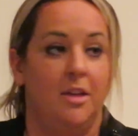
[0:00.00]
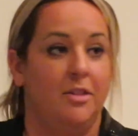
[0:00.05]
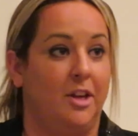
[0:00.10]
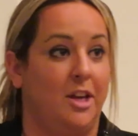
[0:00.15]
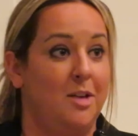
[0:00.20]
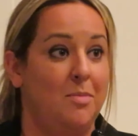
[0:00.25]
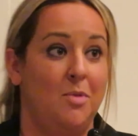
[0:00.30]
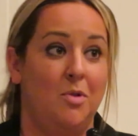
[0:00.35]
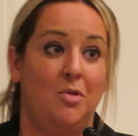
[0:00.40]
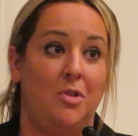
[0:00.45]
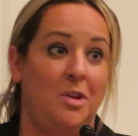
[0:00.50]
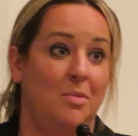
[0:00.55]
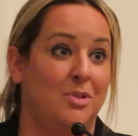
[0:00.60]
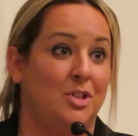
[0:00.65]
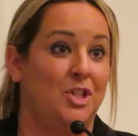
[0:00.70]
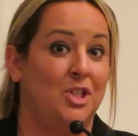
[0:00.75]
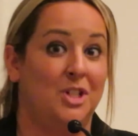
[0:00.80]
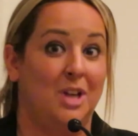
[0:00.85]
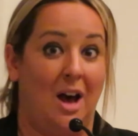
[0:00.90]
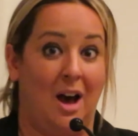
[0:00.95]
The community
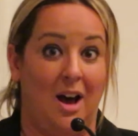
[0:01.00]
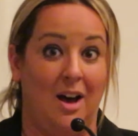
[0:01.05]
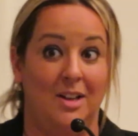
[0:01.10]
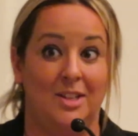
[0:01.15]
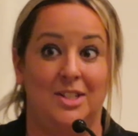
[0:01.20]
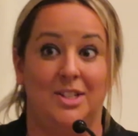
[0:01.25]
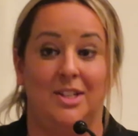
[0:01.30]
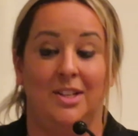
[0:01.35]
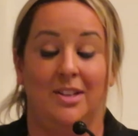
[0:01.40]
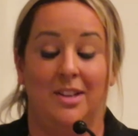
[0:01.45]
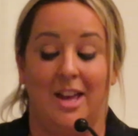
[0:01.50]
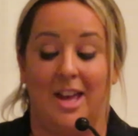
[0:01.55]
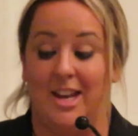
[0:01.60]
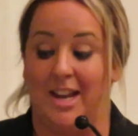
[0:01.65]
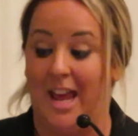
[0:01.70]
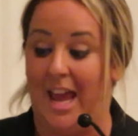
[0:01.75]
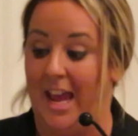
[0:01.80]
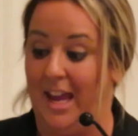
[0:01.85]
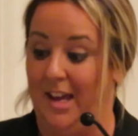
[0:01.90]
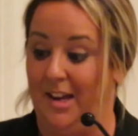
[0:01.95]
was shocked
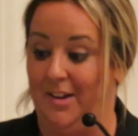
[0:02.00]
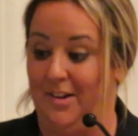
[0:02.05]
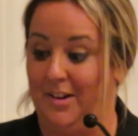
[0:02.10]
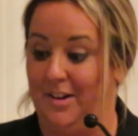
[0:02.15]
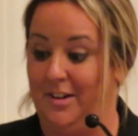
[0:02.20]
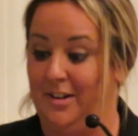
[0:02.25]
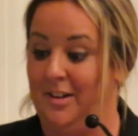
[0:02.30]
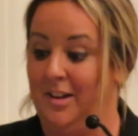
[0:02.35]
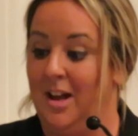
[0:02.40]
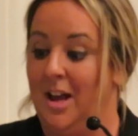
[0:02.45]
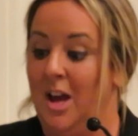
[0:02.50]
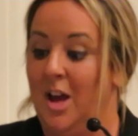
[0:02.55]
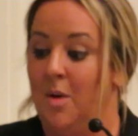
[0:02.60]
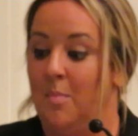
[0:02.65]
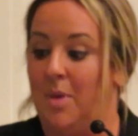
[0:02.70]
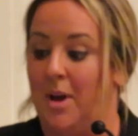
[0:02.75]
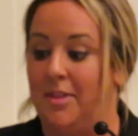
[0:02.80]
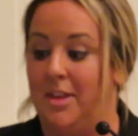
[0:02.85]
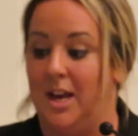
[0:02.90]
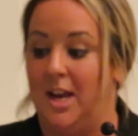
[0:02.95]
and angered
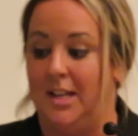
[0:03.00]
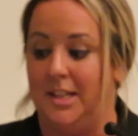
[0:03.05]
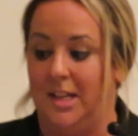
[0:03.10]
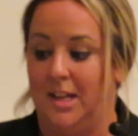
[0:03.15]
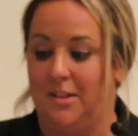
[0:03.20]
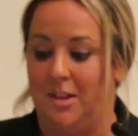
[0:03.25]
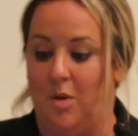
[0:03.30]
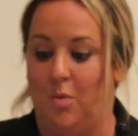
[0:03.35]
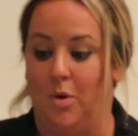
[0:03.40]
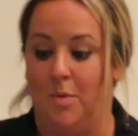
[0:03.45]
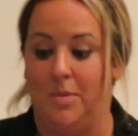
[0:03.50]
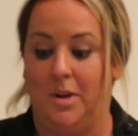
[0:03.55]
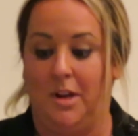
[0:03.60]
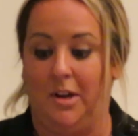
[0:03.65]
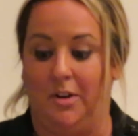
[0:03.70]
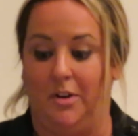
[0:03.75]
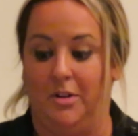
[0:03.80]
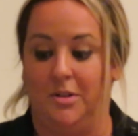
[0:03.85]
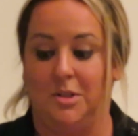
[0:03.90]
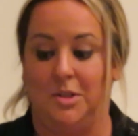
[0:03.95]
by the idea that women
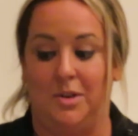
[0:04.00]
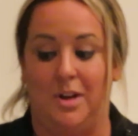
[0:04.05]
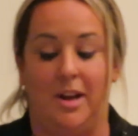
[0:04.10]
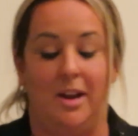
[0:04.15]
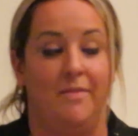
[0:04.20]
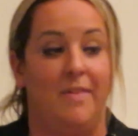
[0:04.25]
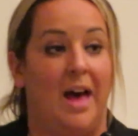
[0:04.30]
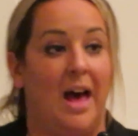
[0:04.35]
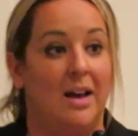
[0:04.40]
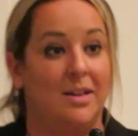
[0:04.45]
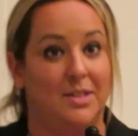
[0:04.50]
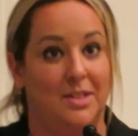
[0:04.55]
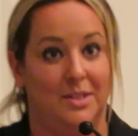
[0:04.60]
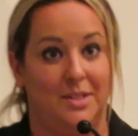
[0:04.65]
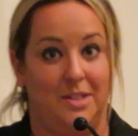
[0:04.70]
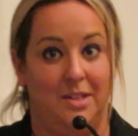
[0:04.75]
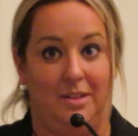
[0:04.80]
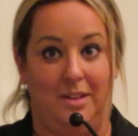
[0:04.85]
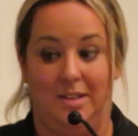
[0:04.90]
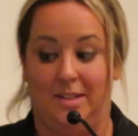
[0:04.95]
and girls do not have
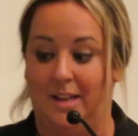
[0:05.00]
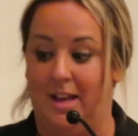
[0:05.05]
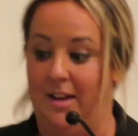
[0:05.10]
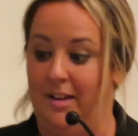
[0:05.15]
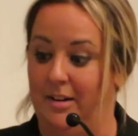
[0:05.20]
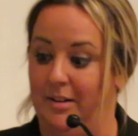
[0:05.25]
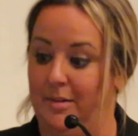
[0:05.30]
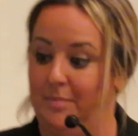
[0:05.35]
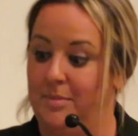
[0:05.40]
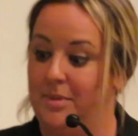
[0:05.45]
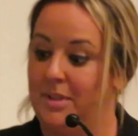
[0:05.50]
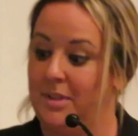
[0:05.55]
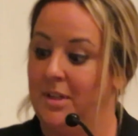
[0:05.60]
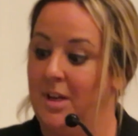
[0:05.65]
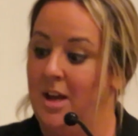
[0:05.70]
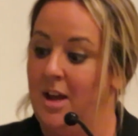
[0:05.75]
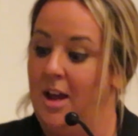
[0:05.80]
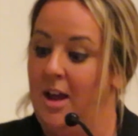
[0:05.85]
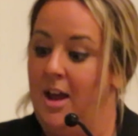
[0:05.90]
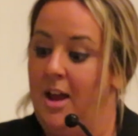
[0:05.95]
access to these items.
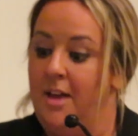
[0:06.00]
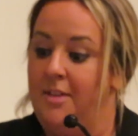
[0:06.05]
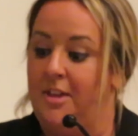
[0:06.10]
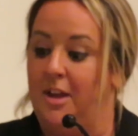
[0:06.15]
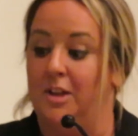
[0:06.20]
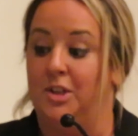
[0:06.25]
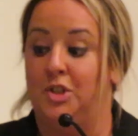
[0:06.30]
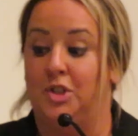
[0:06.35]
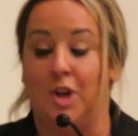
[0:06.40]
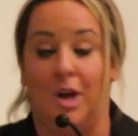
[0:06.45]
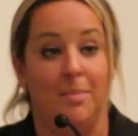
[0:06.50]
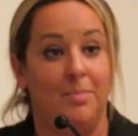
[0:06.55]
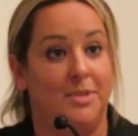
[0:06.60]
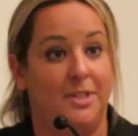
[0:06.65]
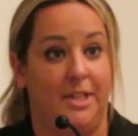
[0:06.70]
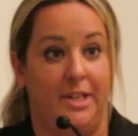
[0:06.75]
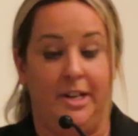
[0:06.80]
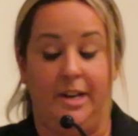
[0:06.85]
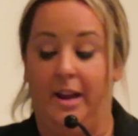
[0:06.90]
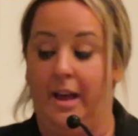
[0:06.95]
They
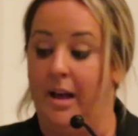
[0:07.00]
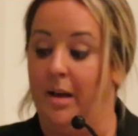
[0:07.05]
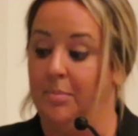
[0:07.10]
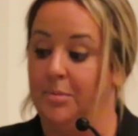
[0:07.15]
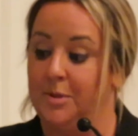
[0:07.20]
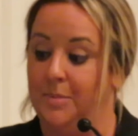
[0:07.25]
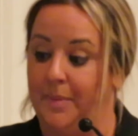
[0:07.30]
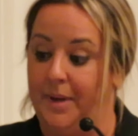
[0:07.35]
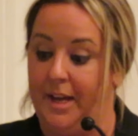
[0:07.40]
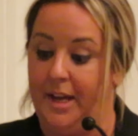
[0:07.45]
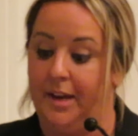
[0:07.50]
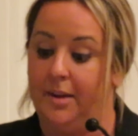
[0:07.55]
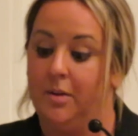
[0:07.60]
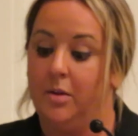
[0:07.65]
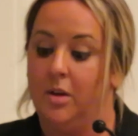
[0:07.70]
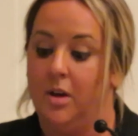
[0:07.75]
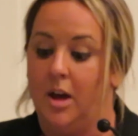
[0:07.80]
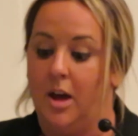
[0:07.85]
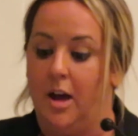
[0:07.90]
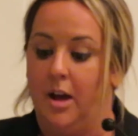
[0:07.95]
jumped in and helped
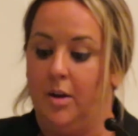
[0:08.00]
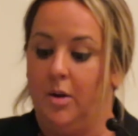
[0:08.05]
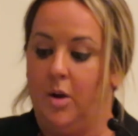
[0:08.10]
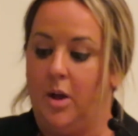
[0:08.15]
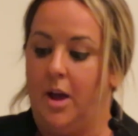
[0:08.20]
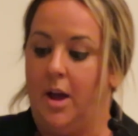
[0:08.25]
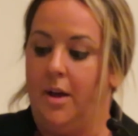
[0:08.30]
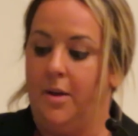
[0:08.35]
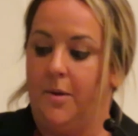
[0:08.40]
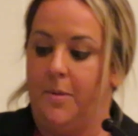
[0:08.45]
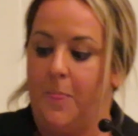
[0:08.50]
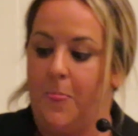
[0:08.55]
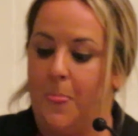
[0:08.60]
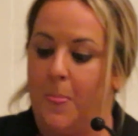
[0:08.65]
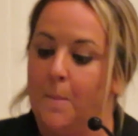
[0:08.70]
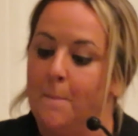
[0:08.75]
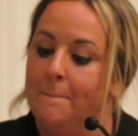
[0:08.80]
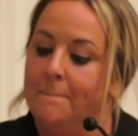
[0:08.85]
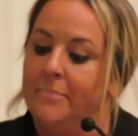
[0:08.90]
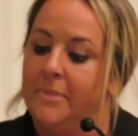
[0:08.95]
me.
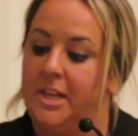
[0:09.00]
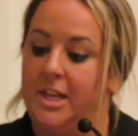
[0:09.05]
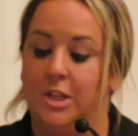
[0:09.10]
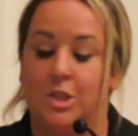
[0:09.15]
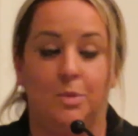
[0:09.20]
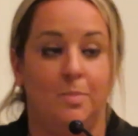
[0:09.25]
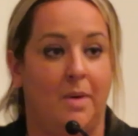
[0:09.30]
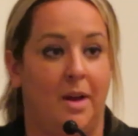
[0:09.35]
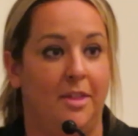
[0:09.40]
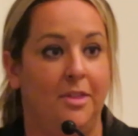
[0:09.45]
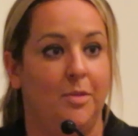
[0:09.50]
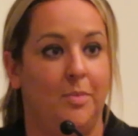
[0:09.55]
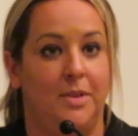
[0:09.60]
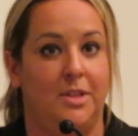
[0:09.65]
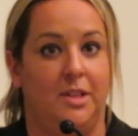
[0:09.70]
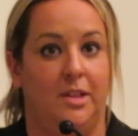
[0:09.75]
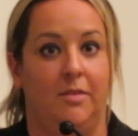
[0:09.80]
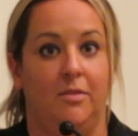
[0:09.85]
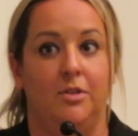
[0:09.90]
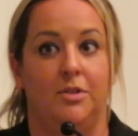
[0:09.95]
Each month we
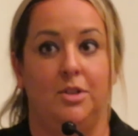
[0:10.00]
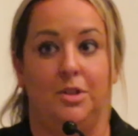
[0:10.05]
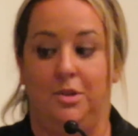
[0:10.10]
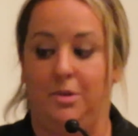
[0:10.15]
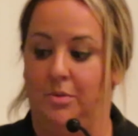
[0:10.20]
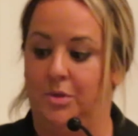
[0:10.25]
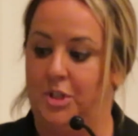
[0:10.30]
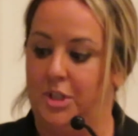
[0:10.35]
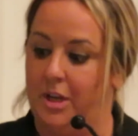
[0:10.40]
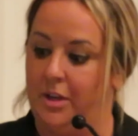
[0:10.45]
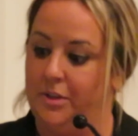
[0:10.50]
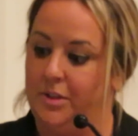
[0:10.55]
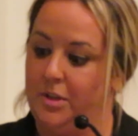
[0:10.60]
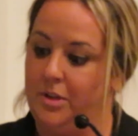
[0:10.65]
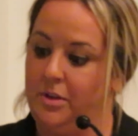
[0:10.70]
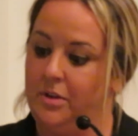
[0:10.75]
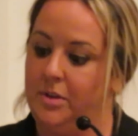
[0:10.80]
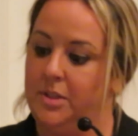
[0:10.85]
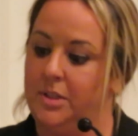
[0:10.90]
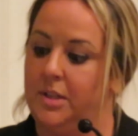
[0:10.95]
delivered to new
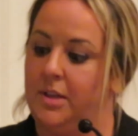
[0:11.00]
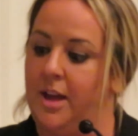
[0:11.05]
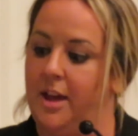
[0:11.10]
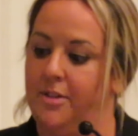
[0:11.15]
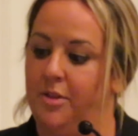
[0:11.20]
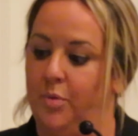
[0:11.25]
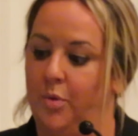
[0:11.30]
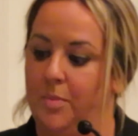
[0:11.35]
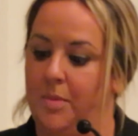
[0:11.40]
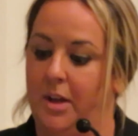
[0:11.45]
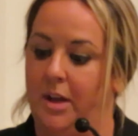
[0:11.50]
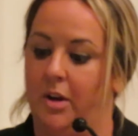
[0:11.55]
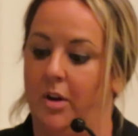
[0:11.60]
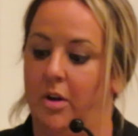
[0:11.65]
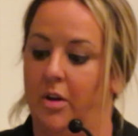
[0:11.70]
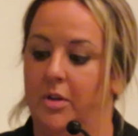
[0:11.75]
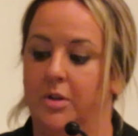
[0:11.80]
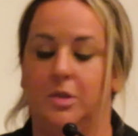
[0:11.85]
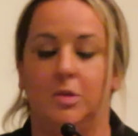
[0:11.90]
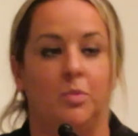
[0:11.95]
shelters, and the women and
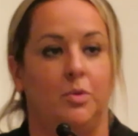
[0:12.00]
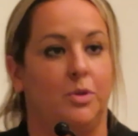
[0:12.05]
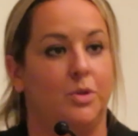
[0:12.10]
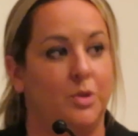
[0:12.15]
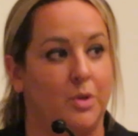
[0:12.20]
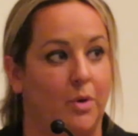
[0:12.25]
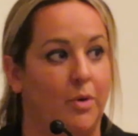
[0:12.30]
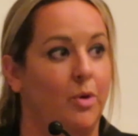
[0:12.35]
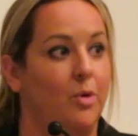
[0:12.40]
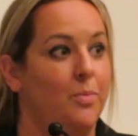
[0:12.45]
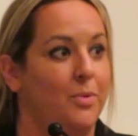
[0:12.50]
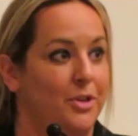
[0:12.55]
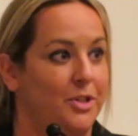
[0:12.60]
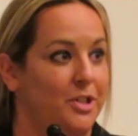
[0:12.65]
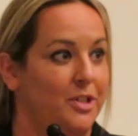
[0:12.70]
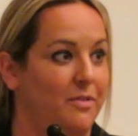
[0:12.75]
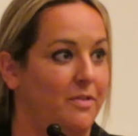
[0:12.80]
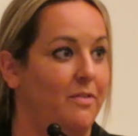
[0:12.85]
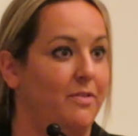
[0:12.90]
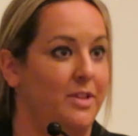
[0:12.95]
girls were so
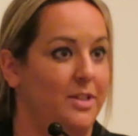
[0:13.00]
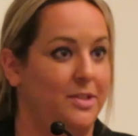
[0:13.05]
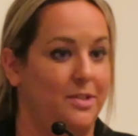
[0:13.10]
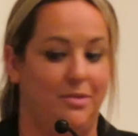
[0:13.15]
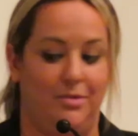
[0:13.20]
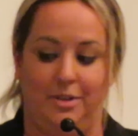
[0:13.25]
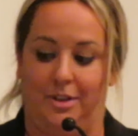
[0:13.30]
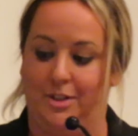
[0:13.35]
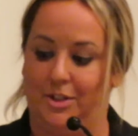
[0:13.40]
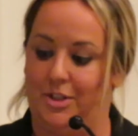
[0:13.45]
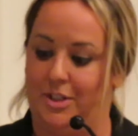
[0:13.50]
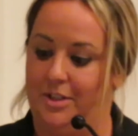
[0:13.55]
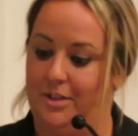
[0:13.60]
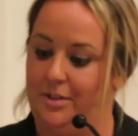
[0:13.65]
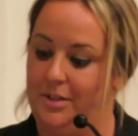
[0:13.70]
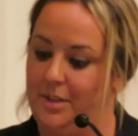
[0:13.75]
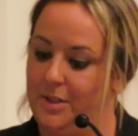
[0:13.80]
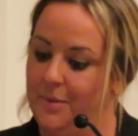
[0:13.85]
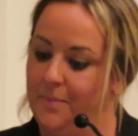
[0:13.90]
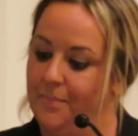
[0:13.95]
appreciative of these
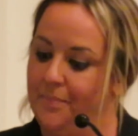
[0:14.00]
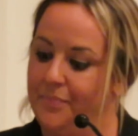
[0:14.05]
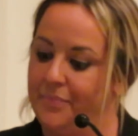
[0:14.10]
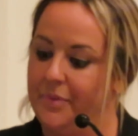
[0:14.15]
donations.